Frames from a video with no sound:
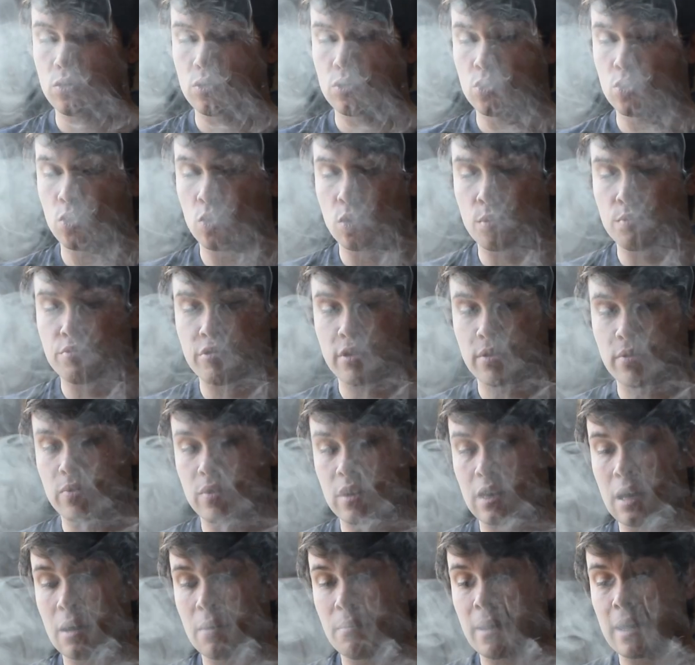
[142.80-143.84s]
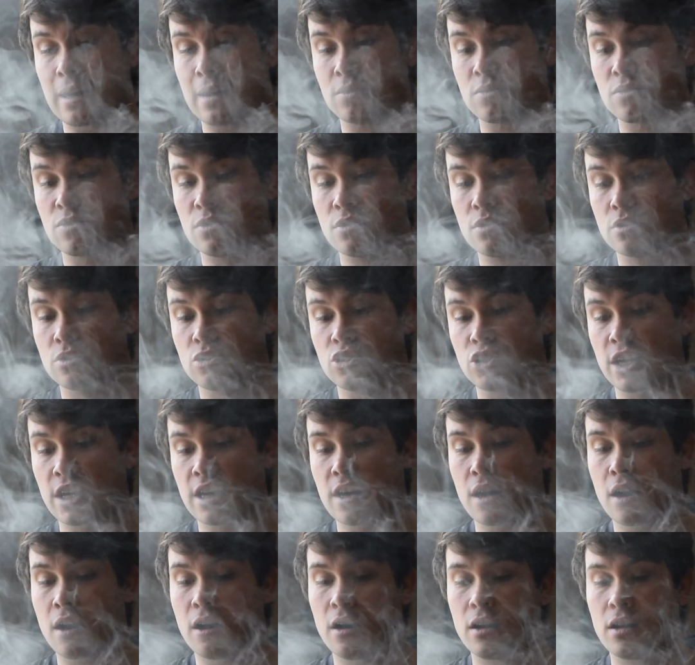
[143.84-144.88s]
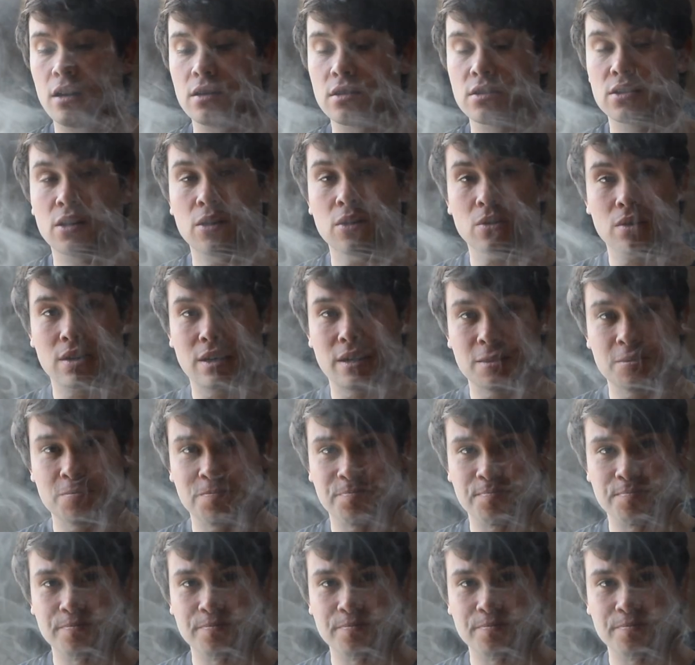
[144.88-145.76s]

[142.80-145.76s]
talk briefly about R R Tolkien,